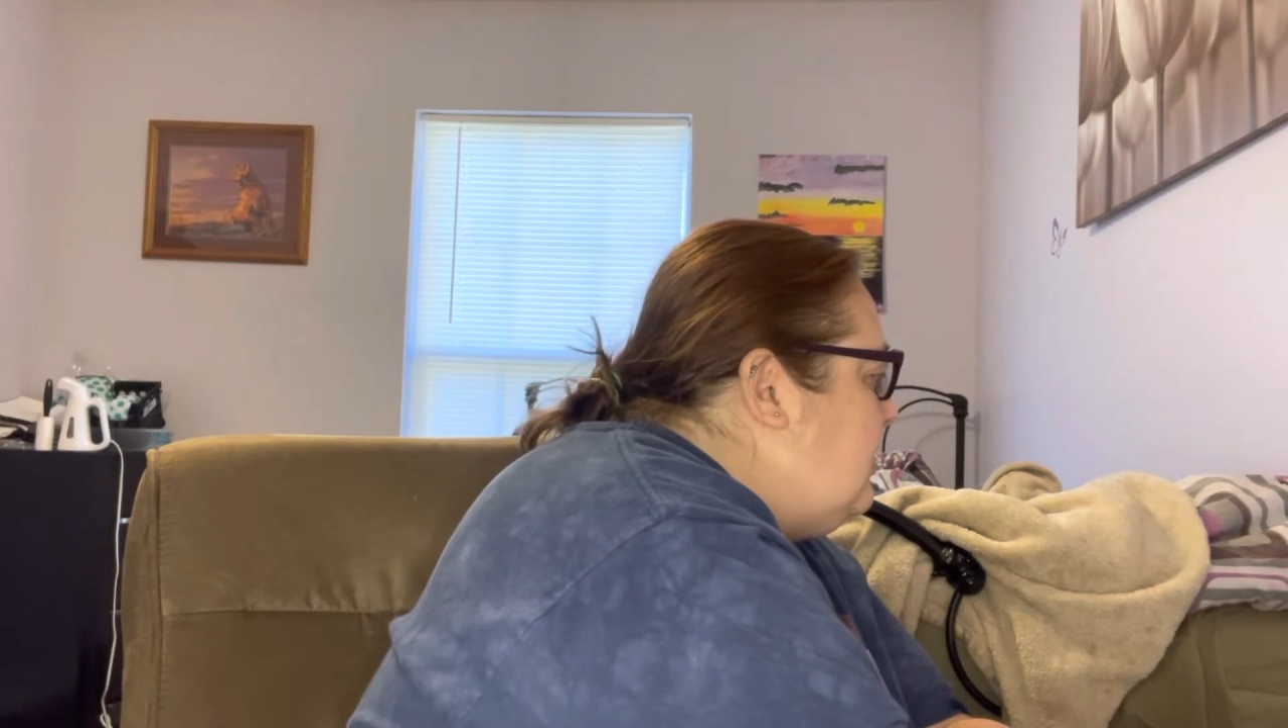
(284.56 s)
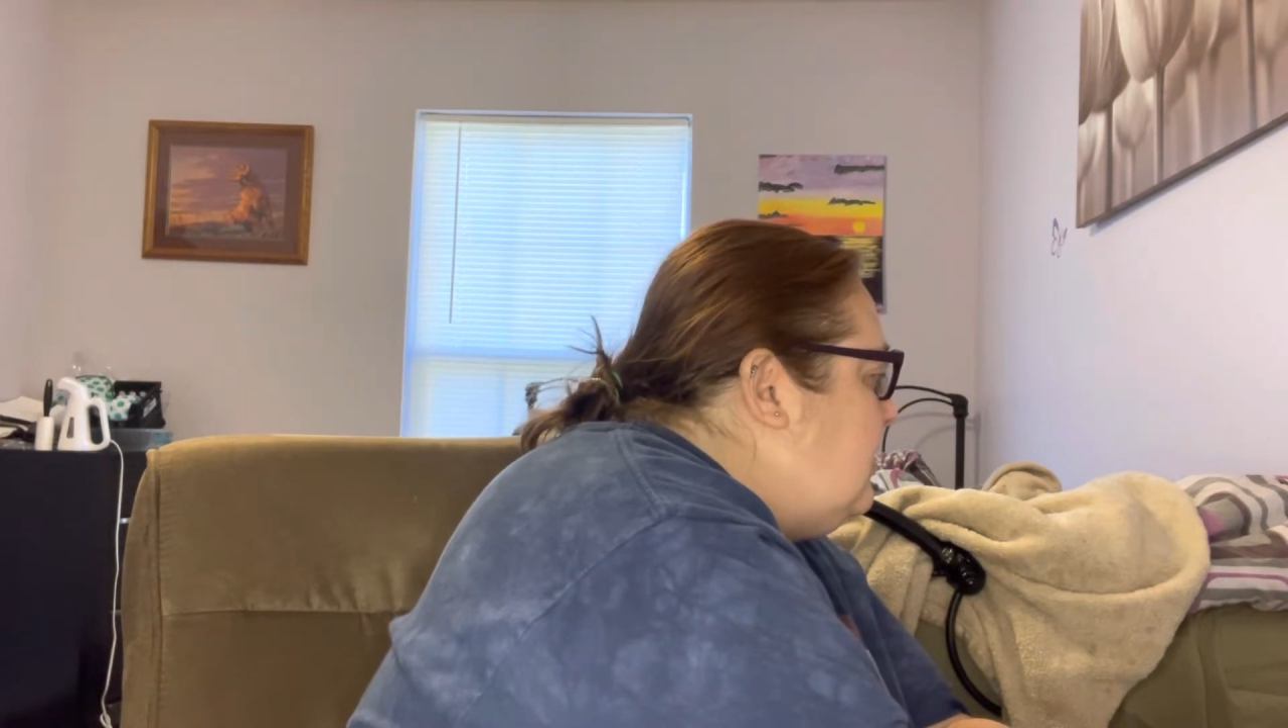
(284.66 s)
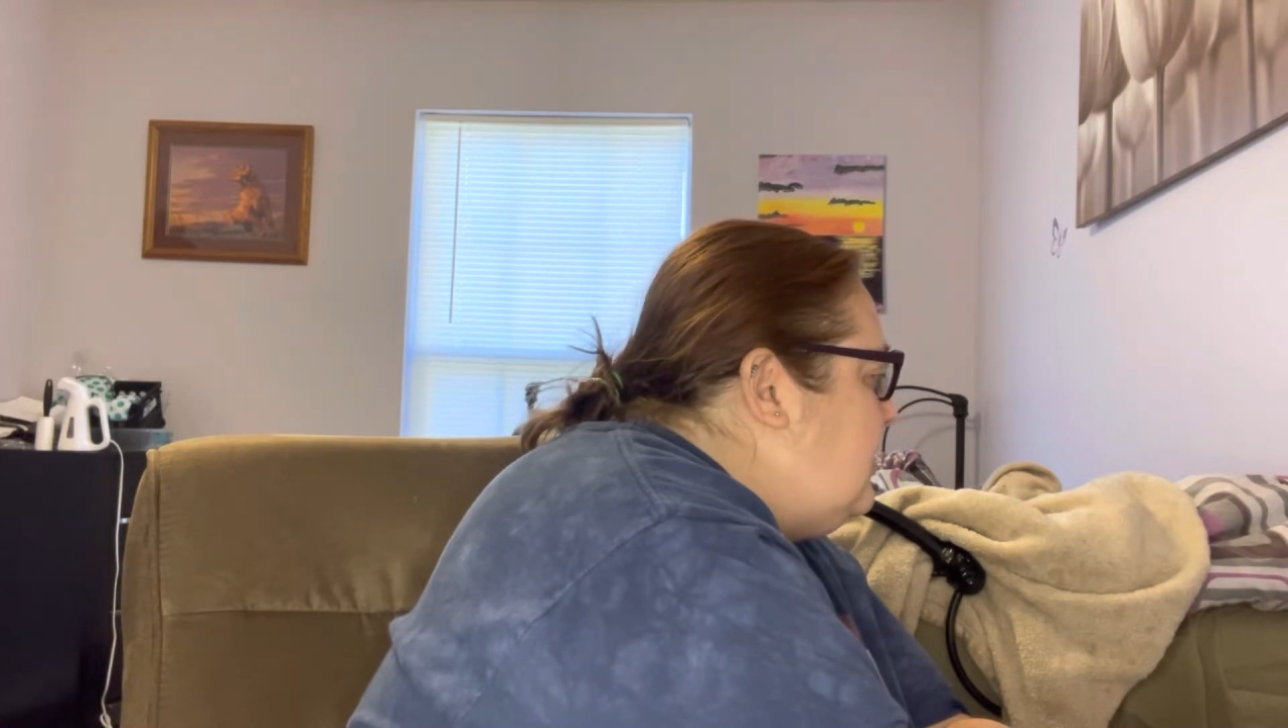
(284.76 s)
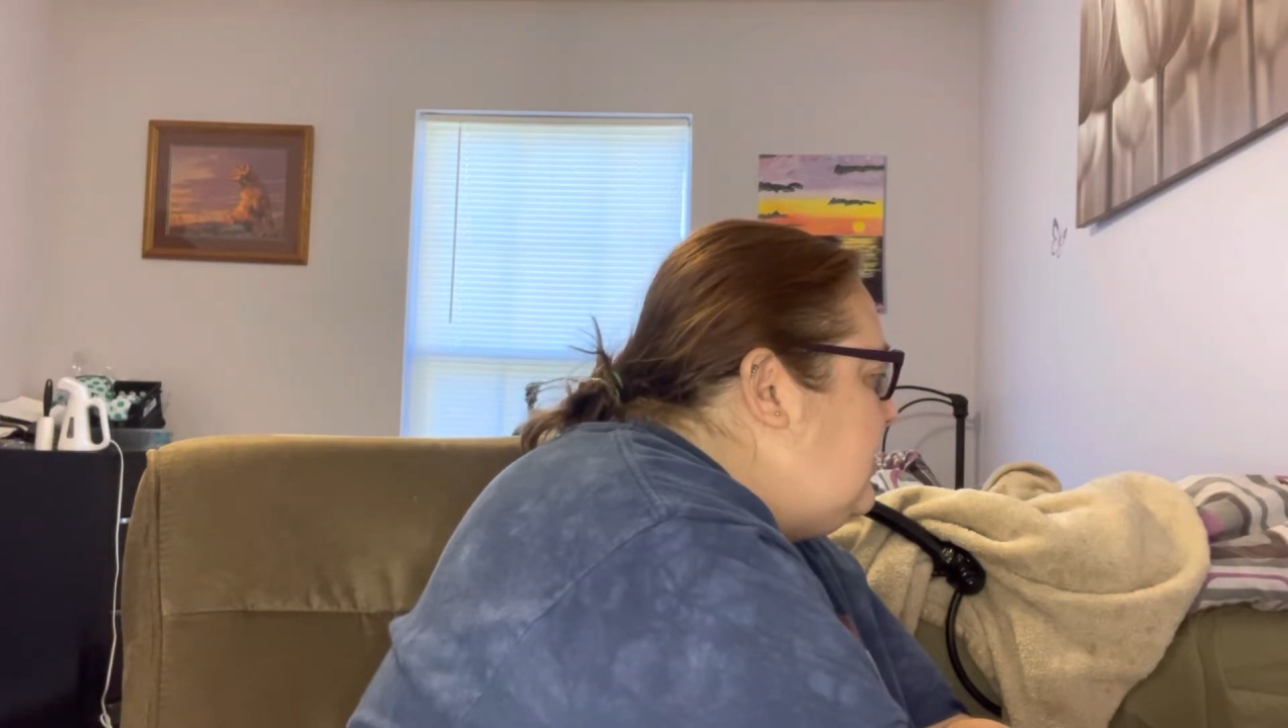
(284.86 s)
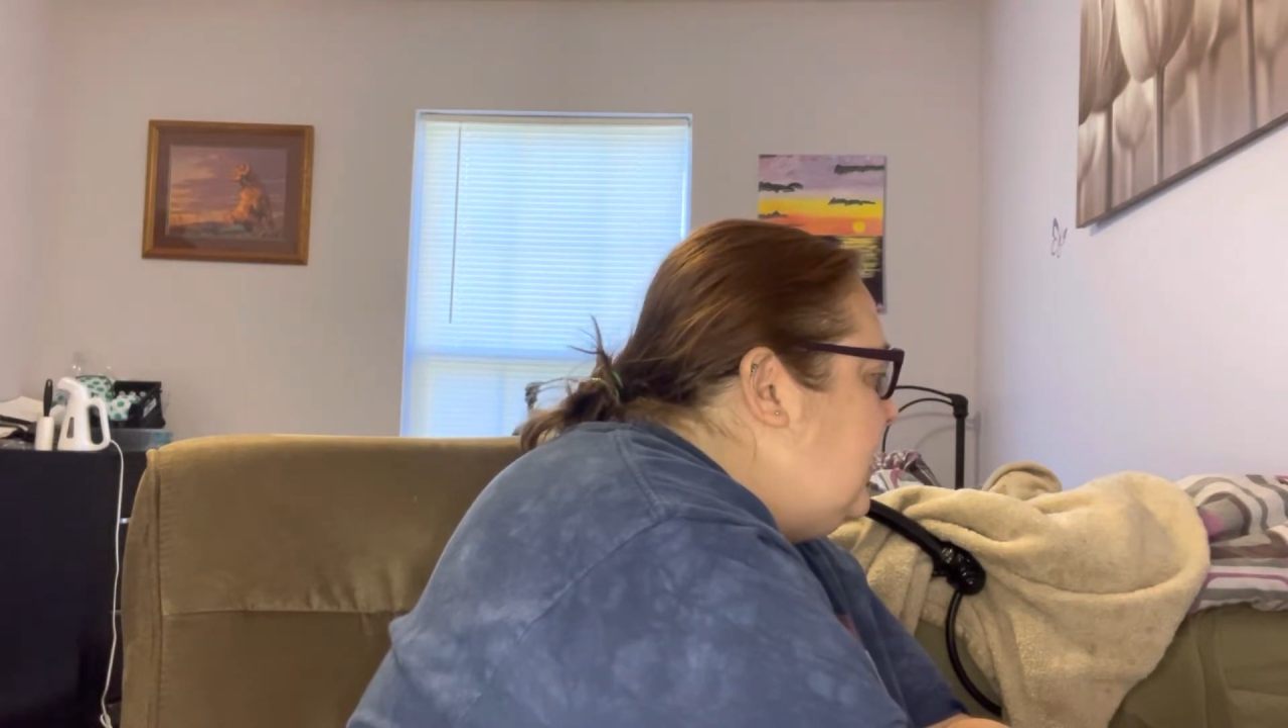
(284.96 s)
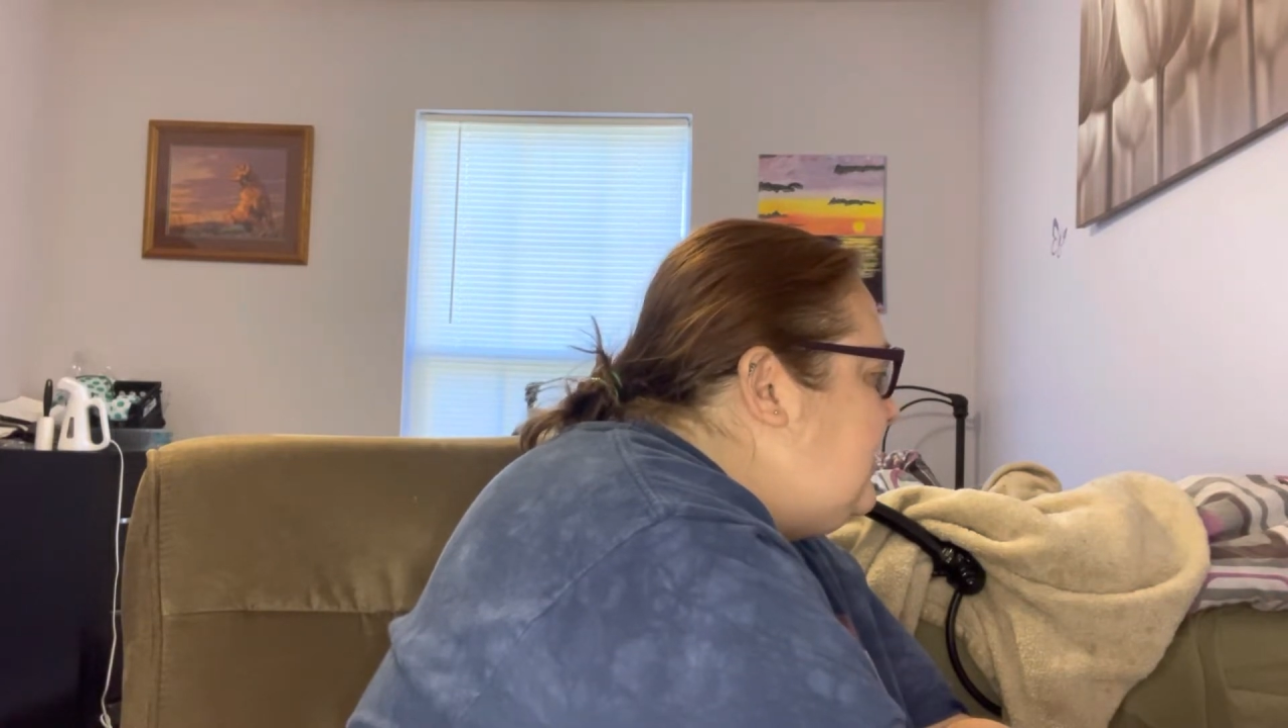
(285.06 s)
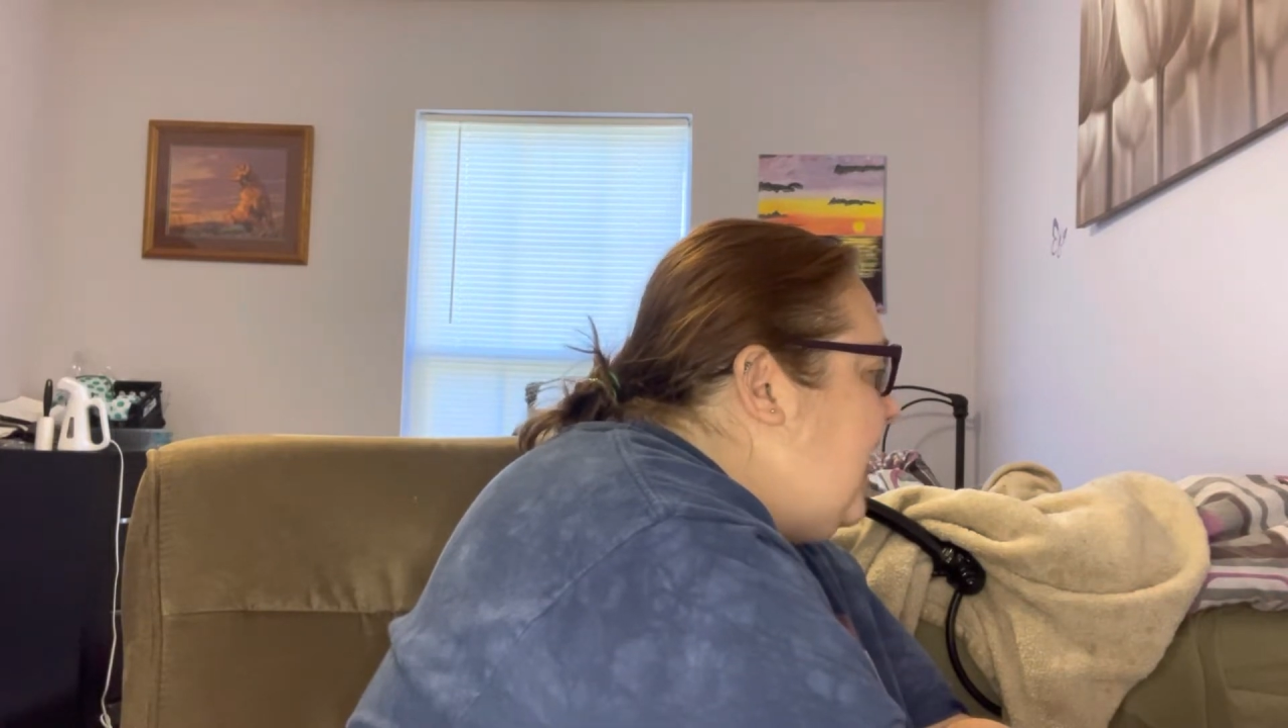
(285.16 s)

6